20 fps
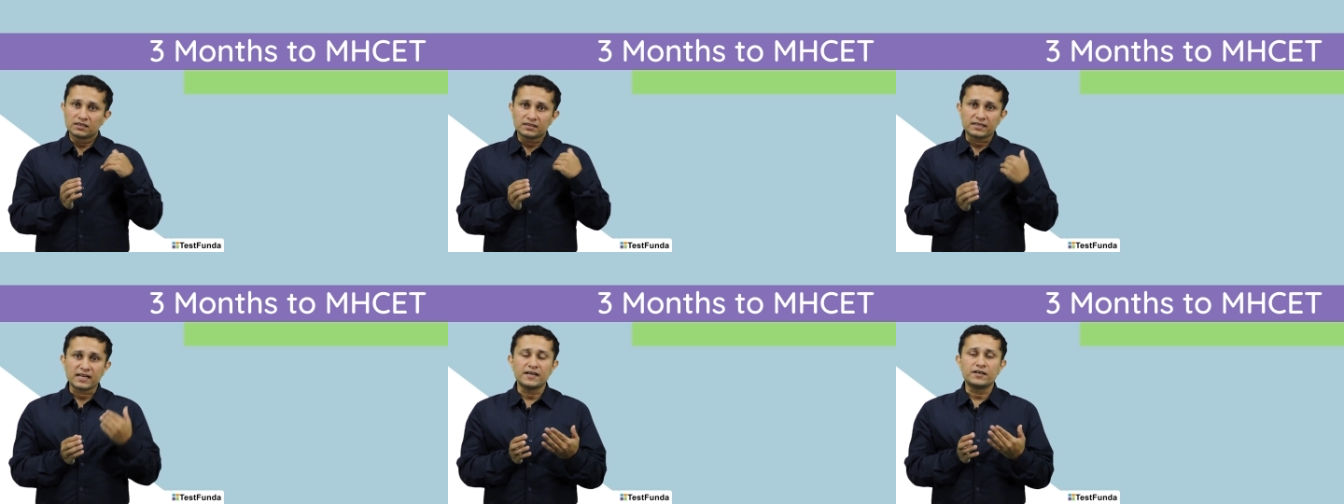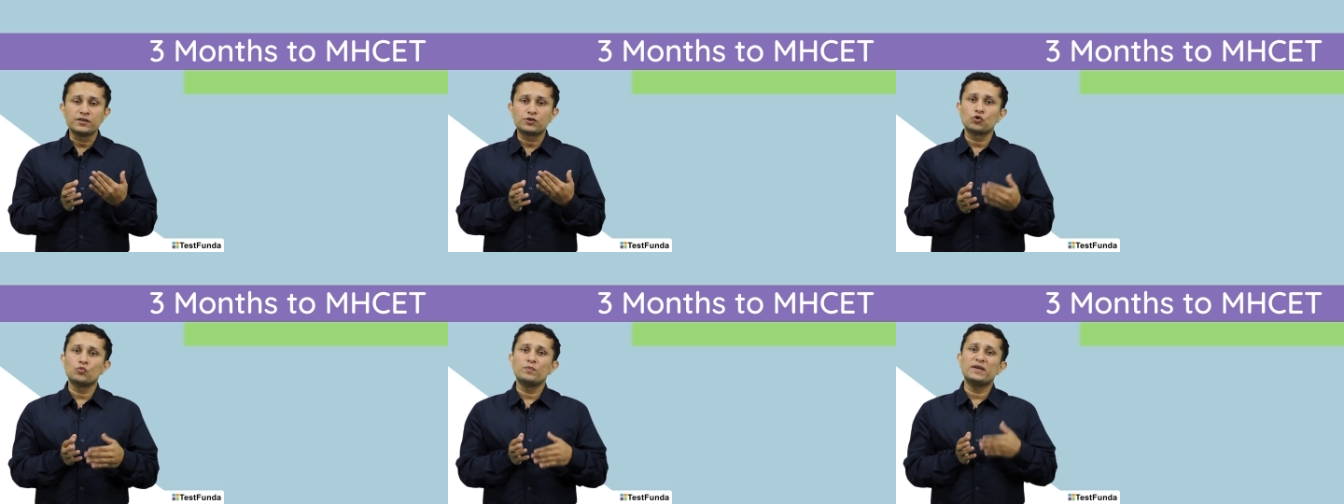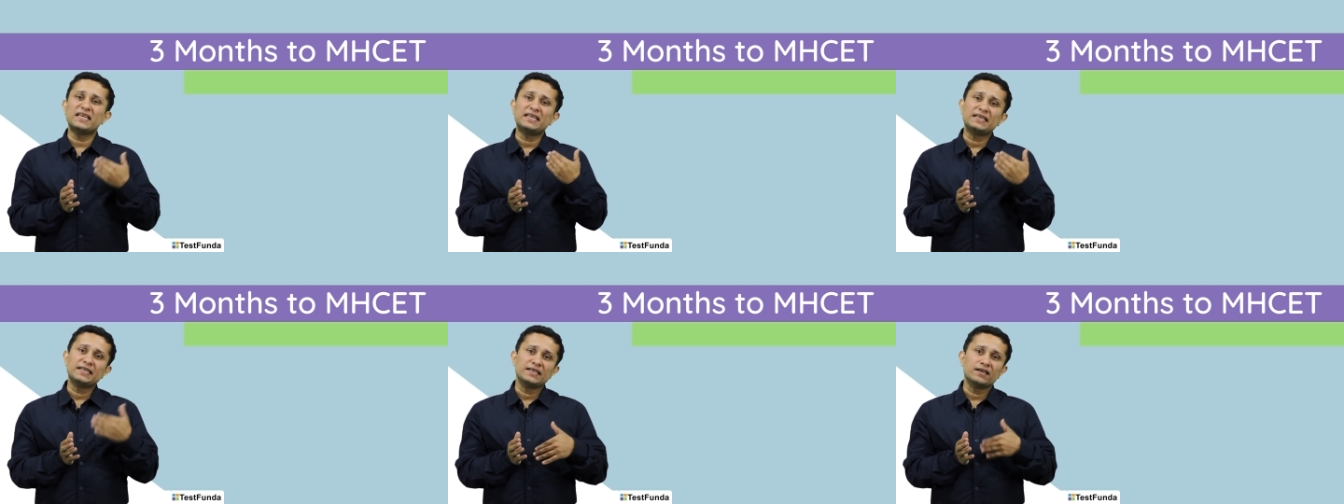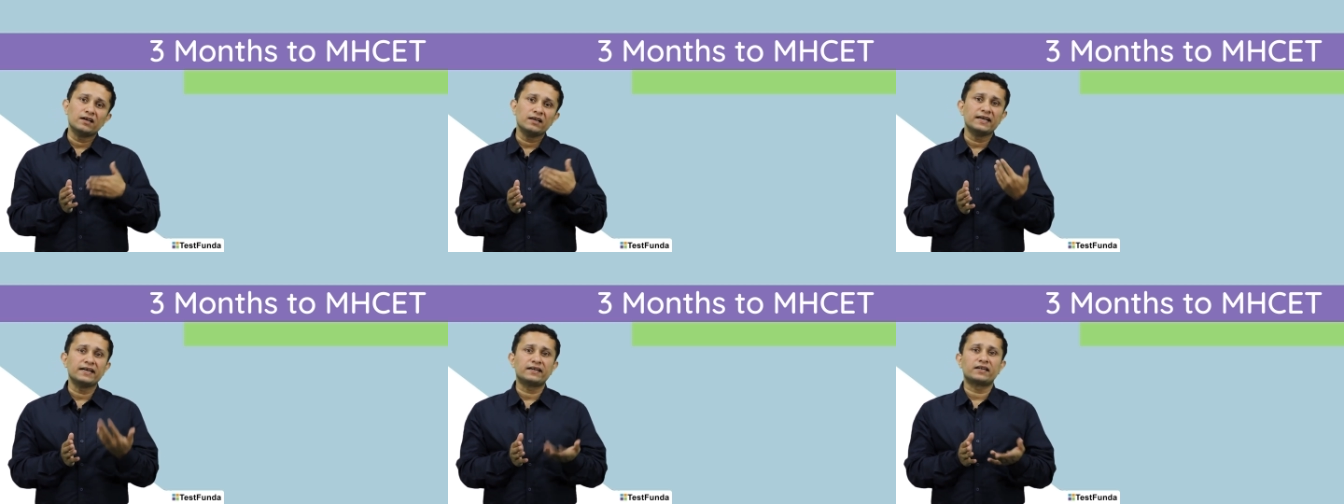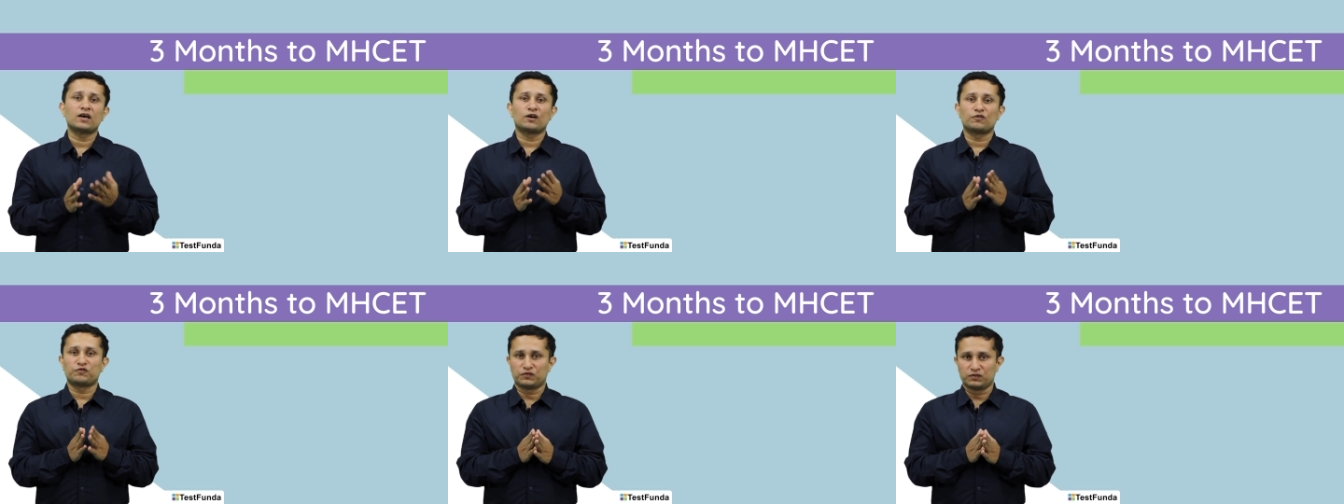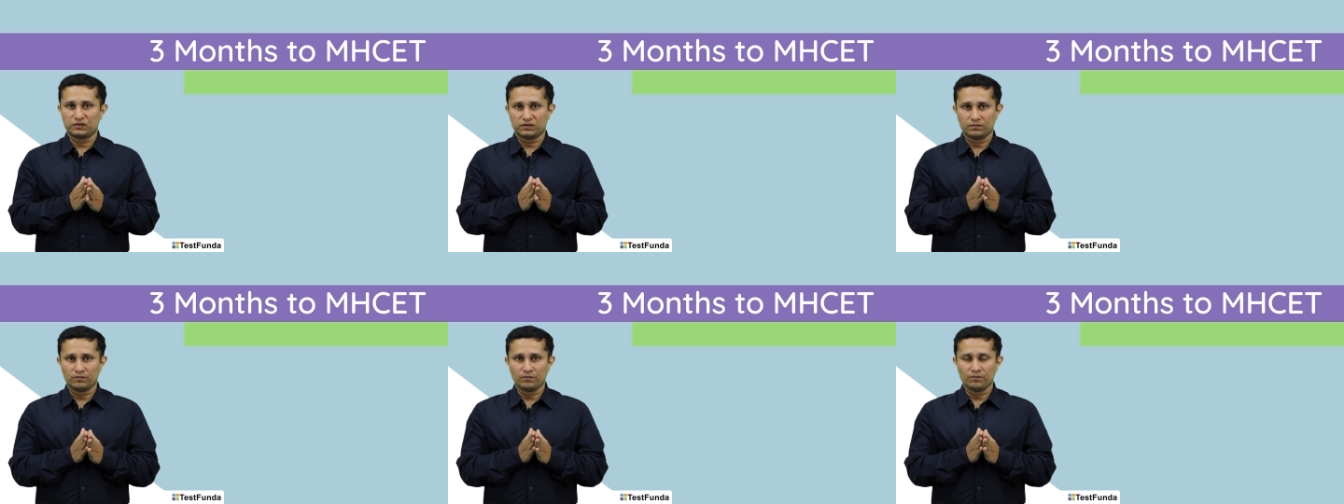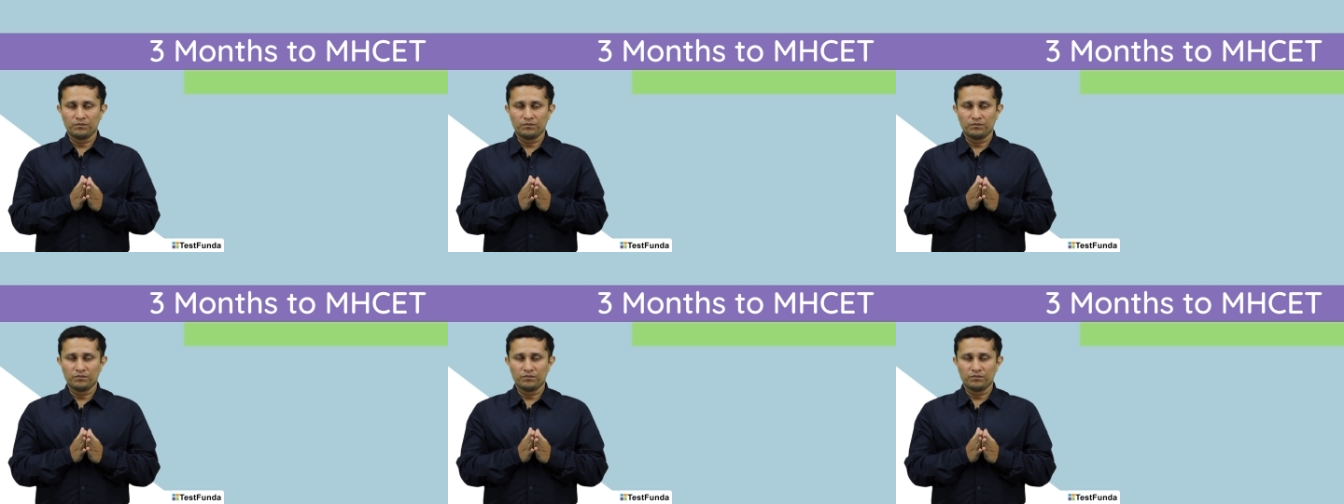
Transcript: tend to be really tough.